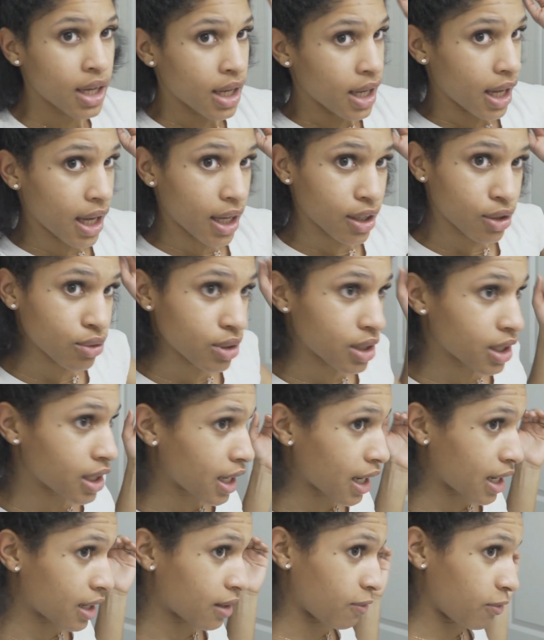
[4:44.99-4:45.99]
and you can
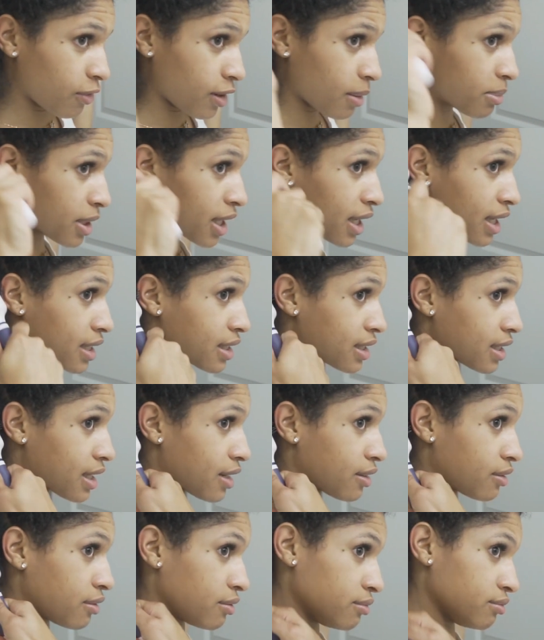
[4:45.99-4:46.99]
kind of flip the ends
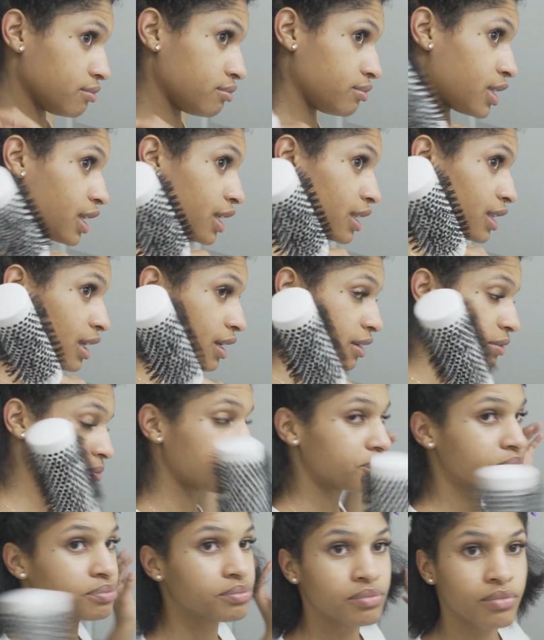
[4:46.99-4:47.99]
out like that.
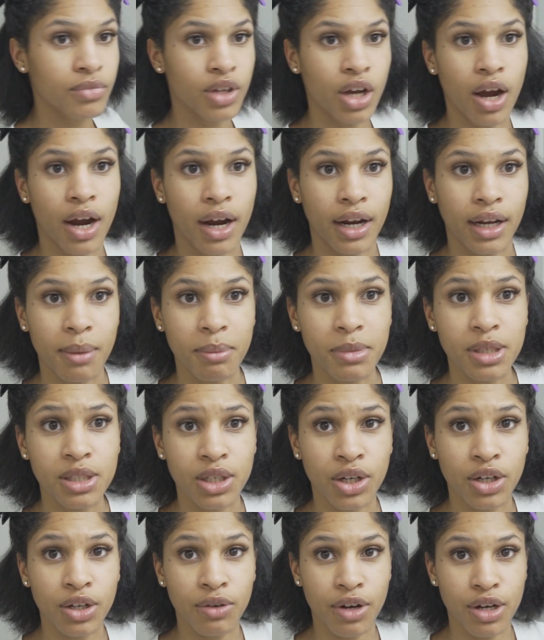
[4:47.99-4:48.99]
All right, let me
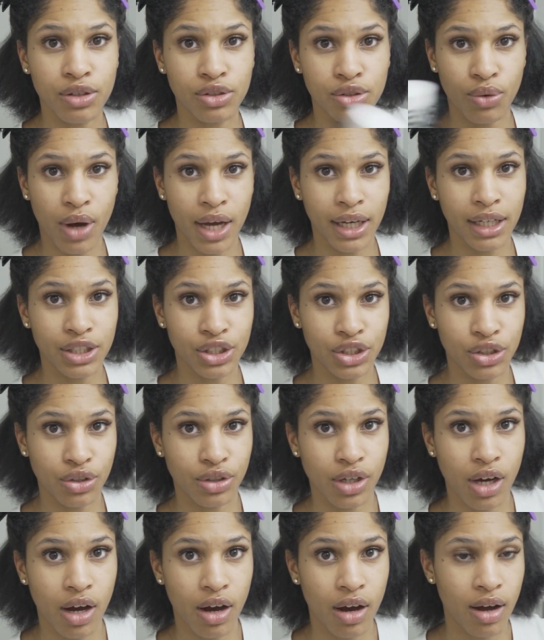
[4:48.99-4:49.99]
turn around so I can show
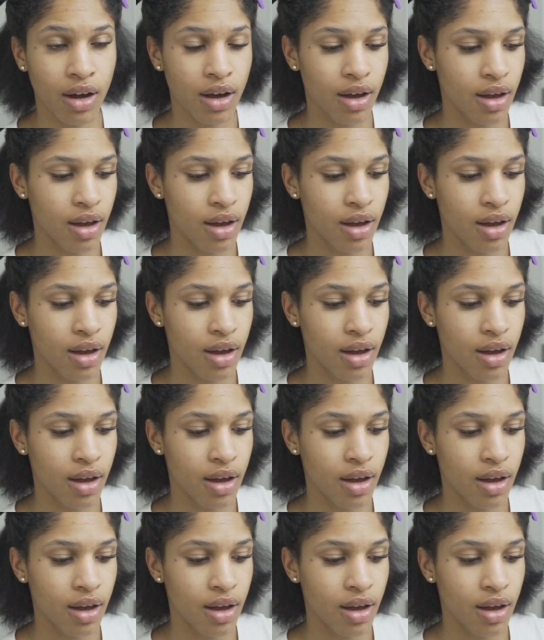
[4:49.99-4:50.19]
y'all.